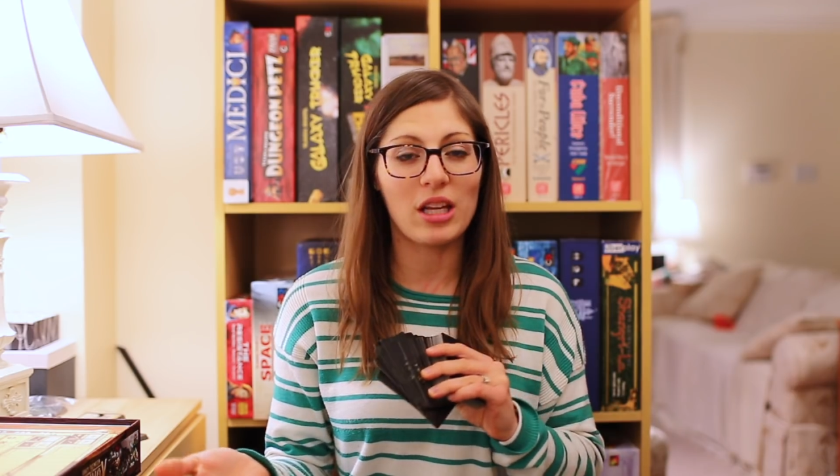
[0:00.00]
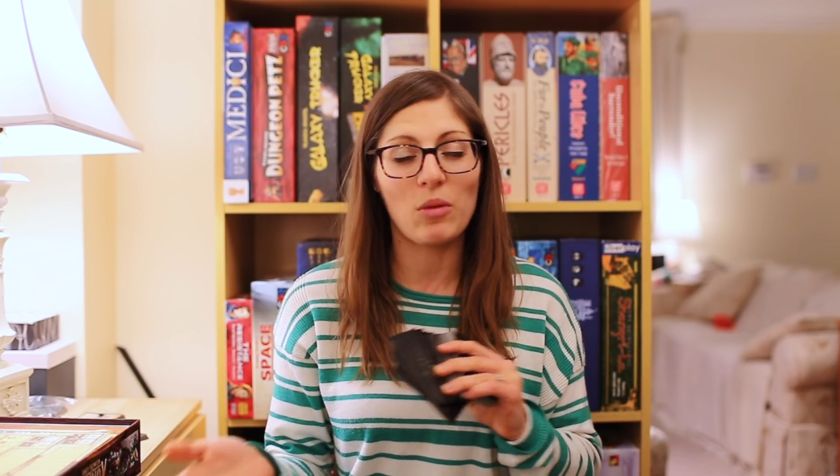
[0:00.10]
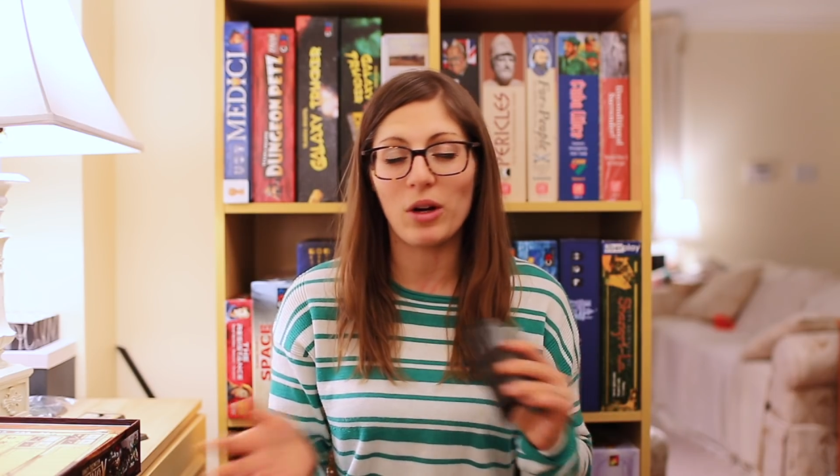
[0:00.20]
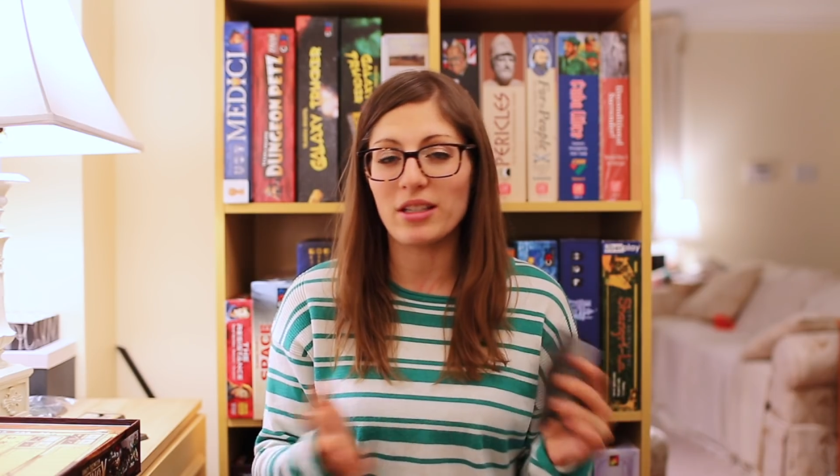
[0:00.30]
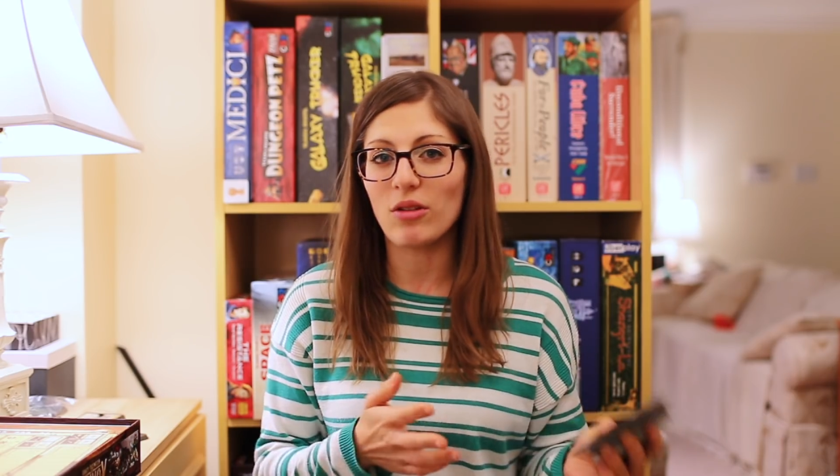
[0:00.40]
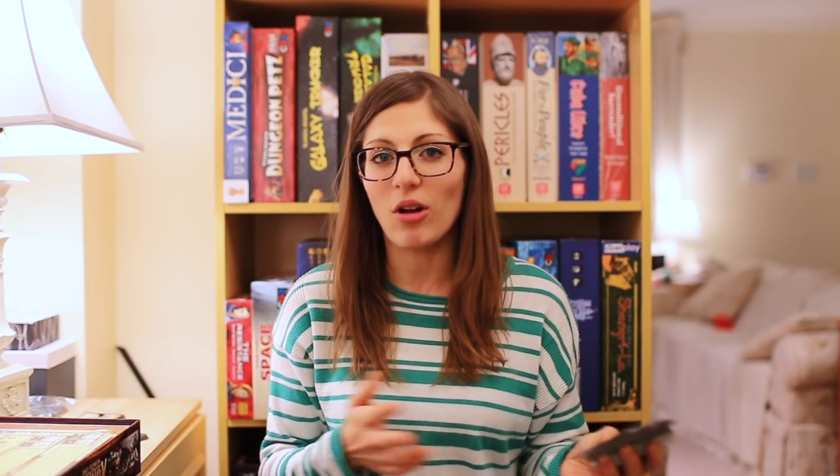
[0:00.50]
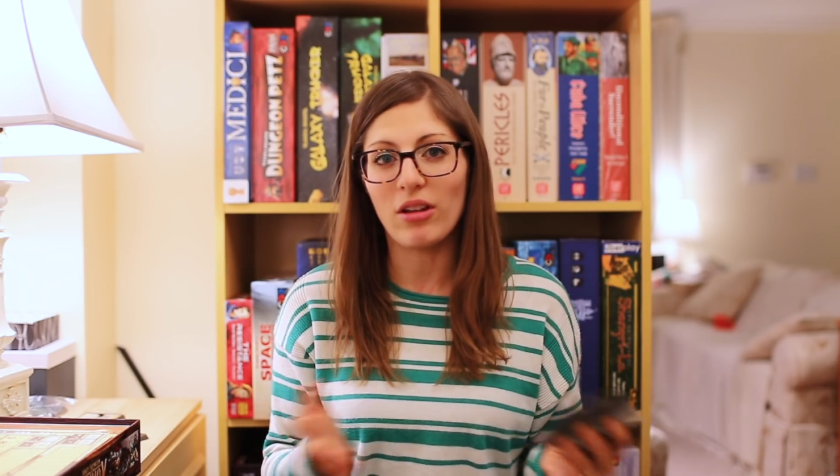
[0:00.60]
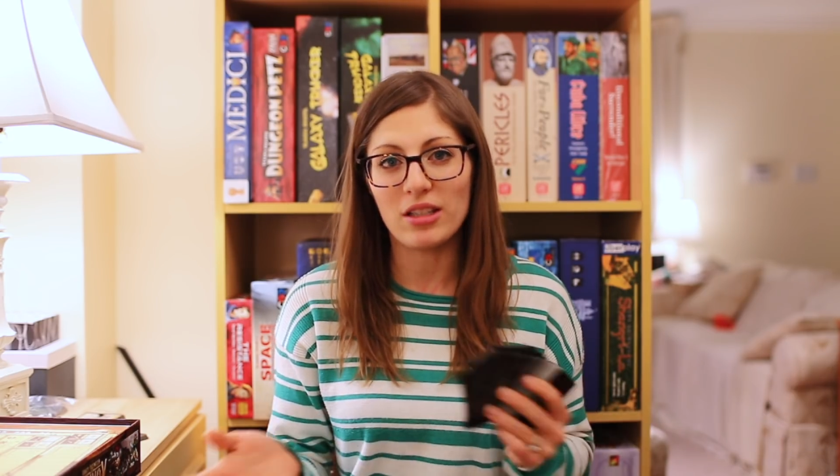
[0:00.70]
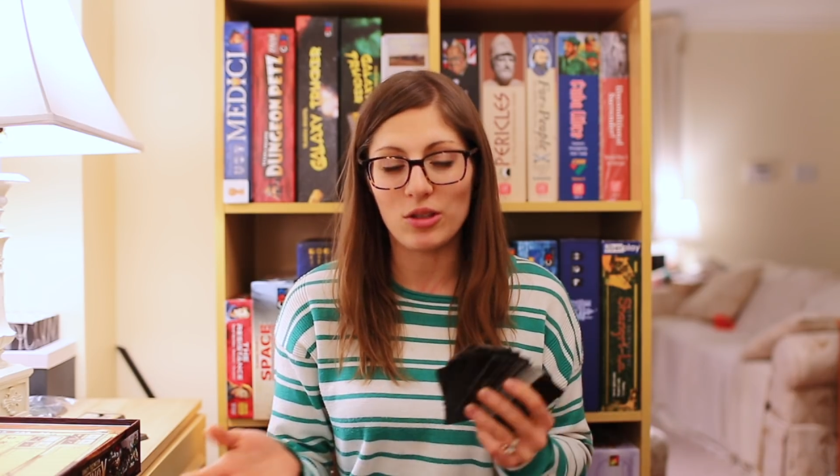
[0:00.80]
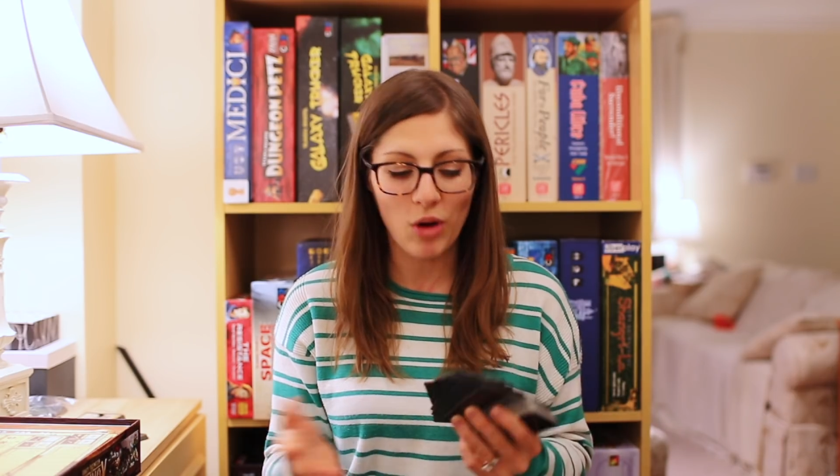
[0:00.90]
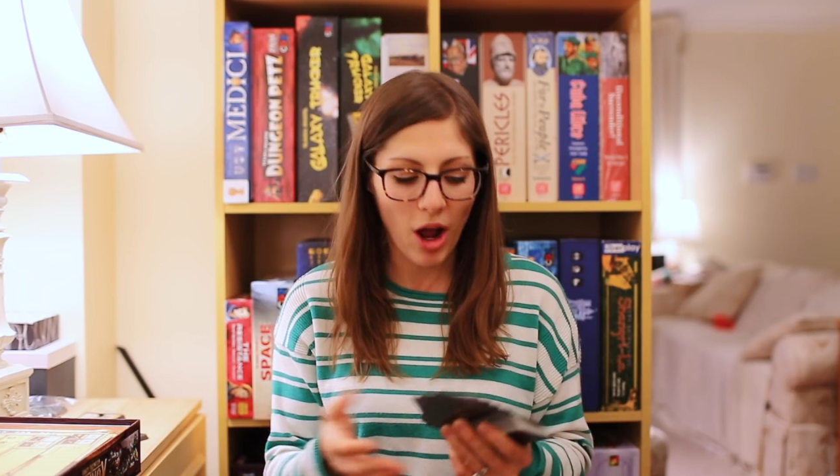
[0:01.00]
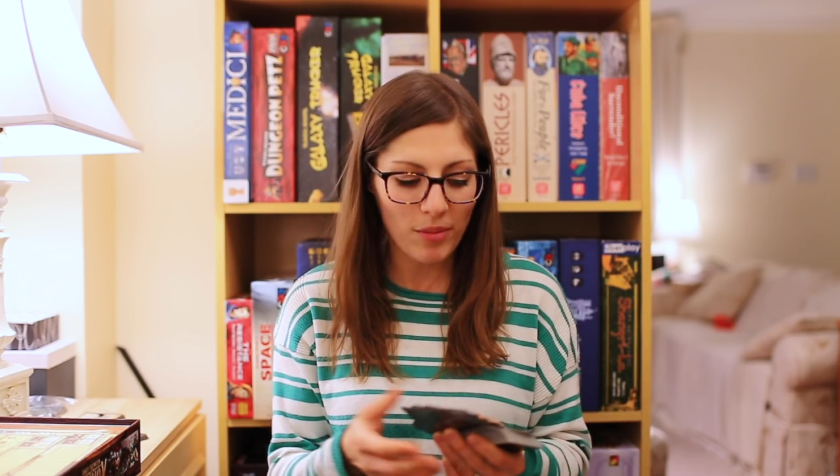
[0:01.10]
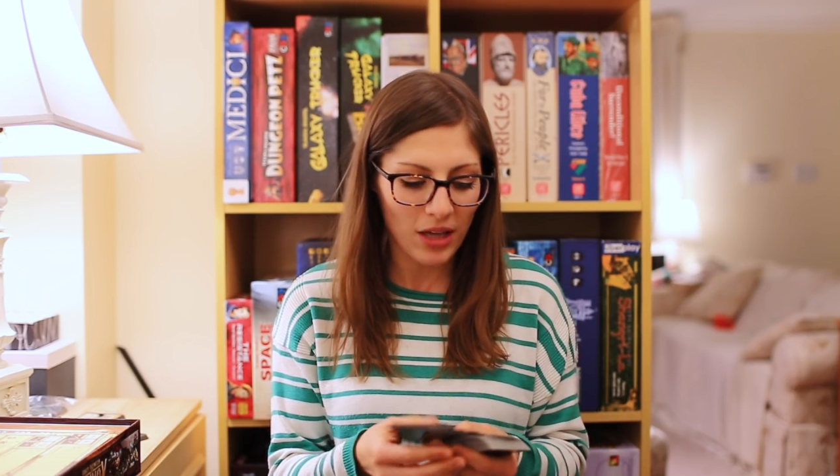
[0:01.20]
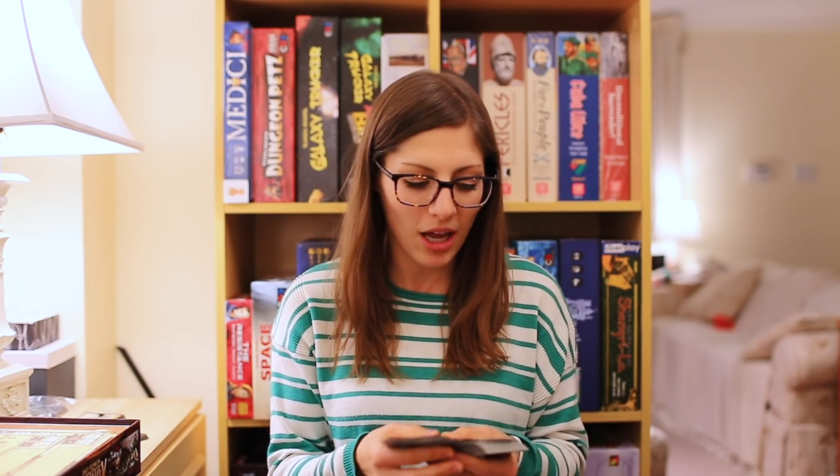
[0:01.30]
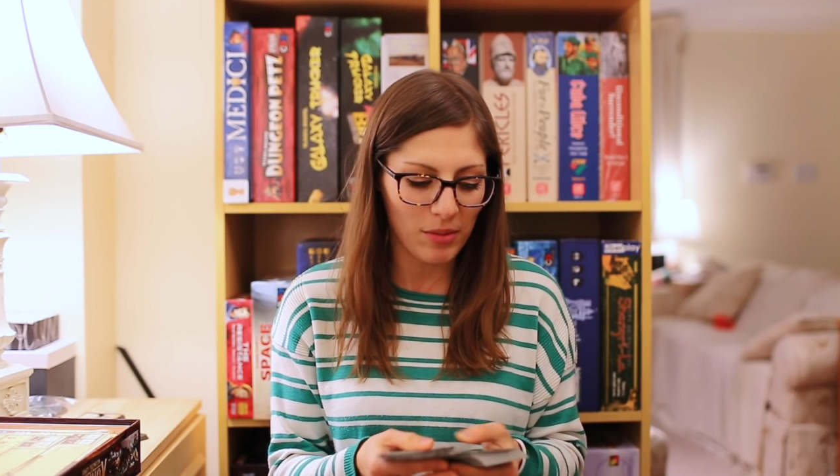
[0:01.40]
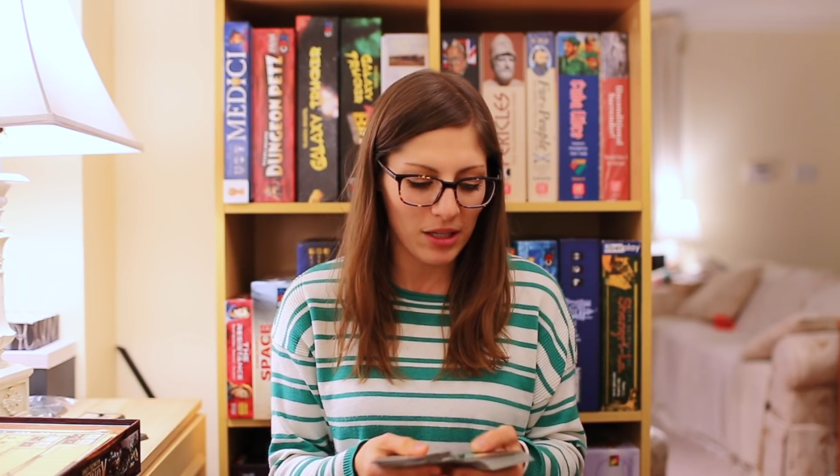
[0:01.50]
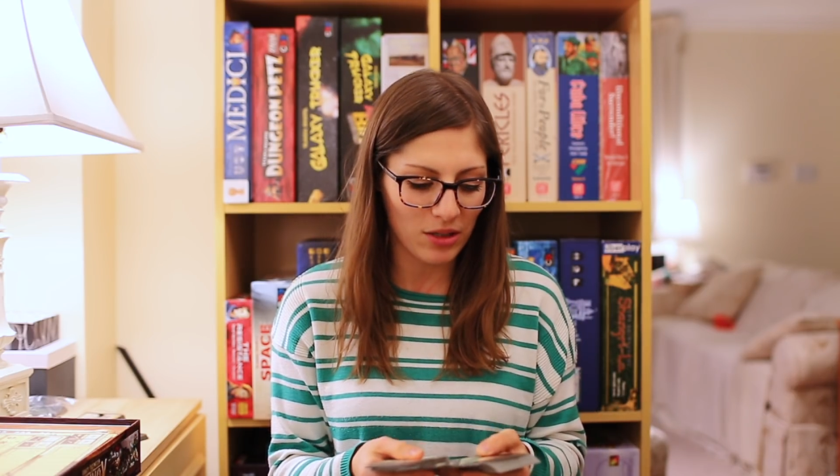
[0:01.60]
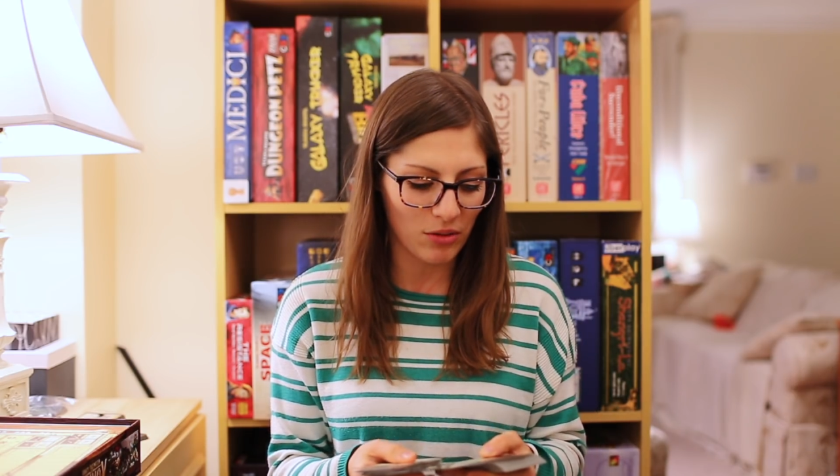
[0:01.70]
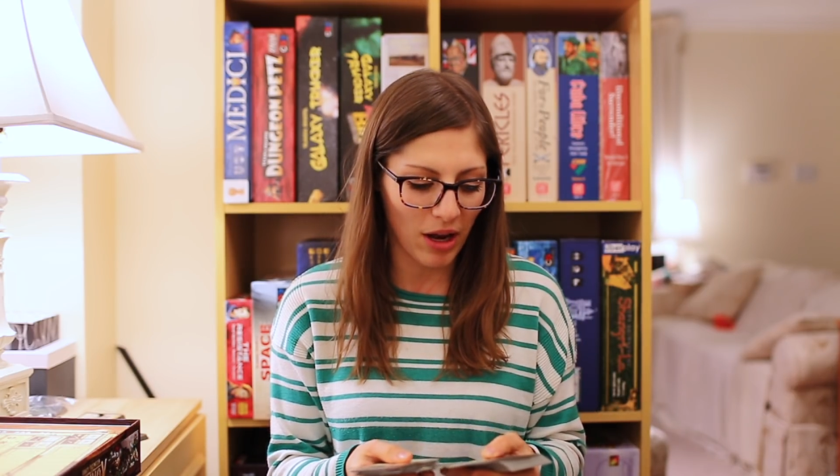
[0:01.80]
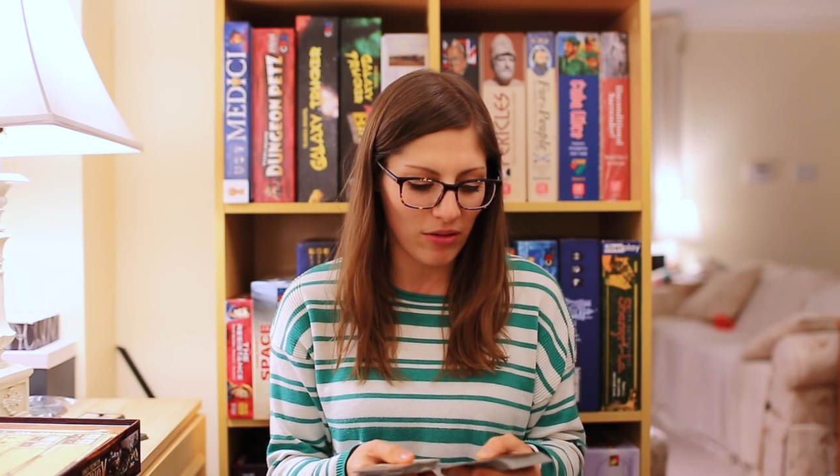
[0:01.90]
He works out all his crop
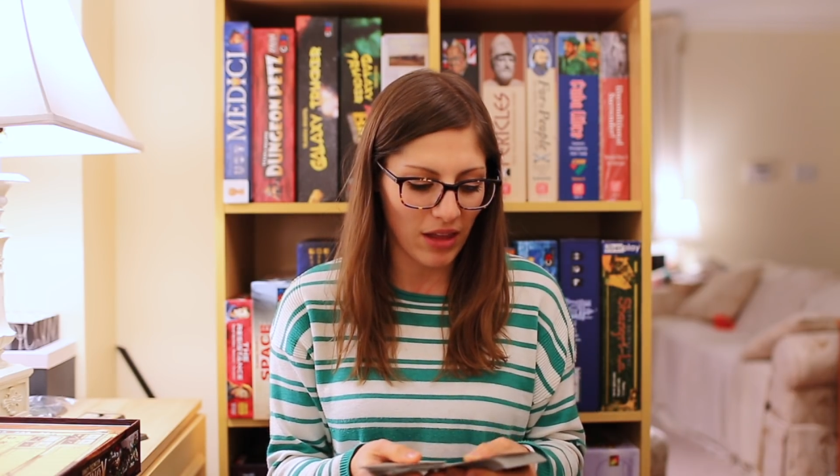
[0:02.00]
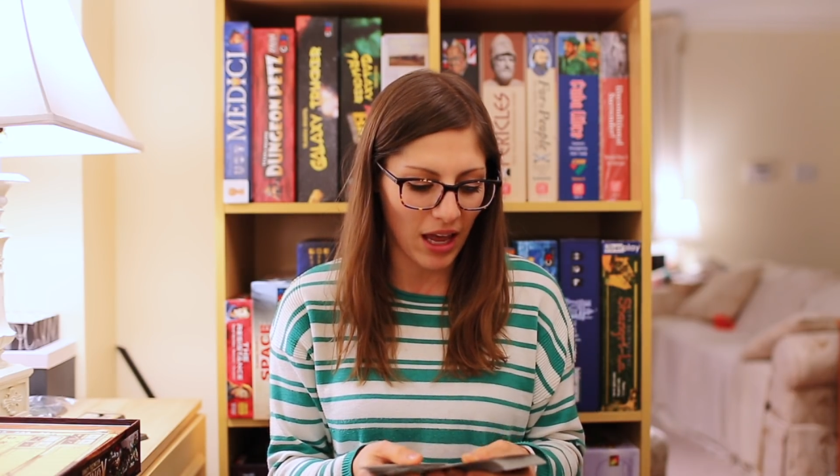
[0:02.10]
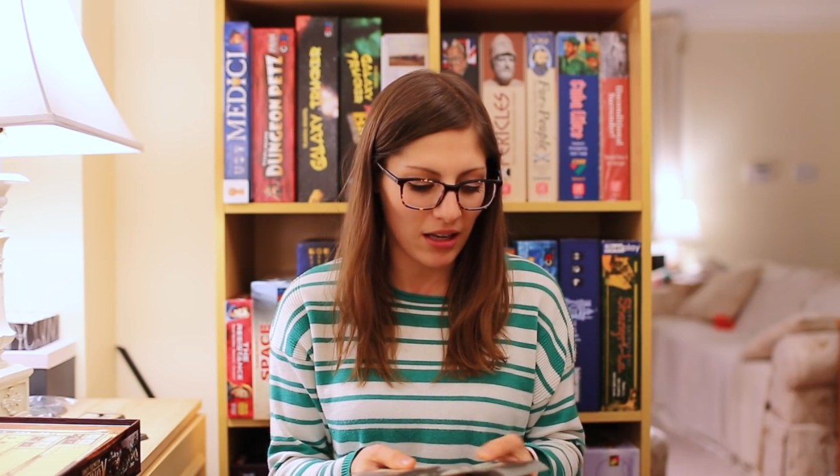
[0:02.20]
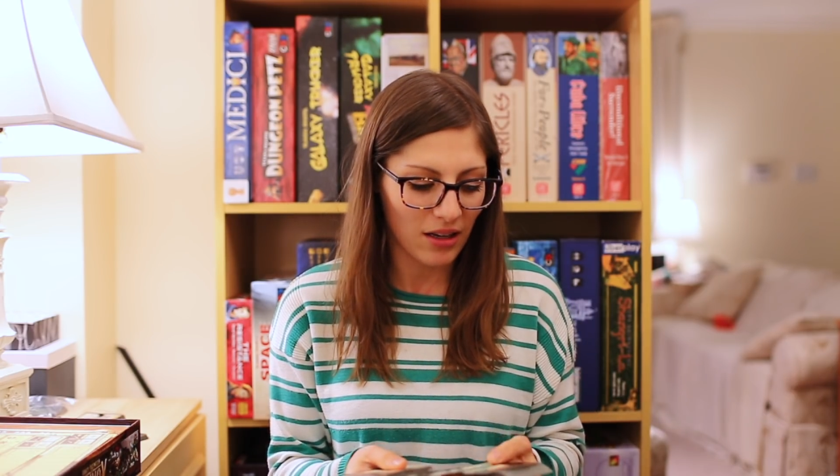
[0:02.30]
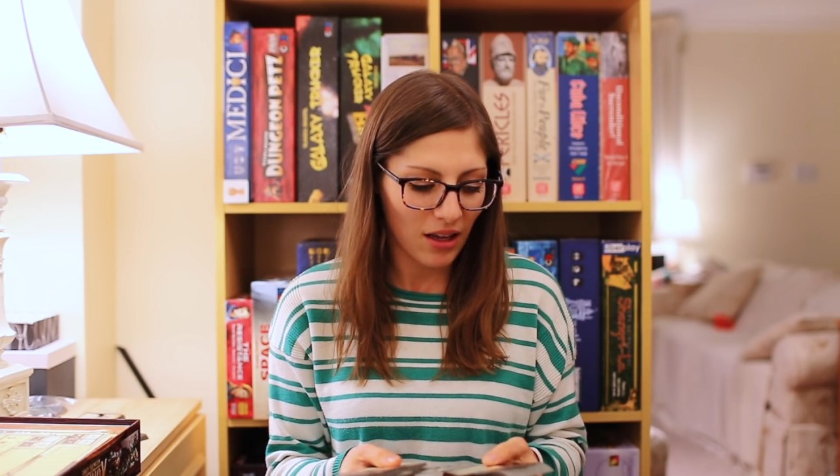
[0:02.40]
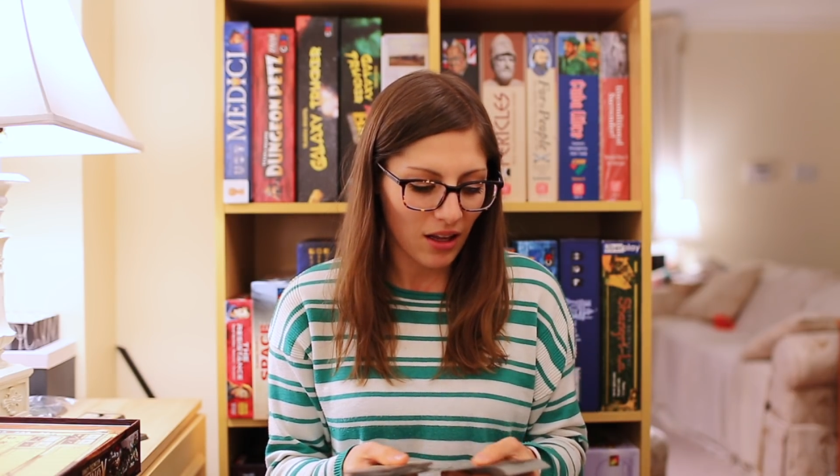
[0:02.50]
timings around that.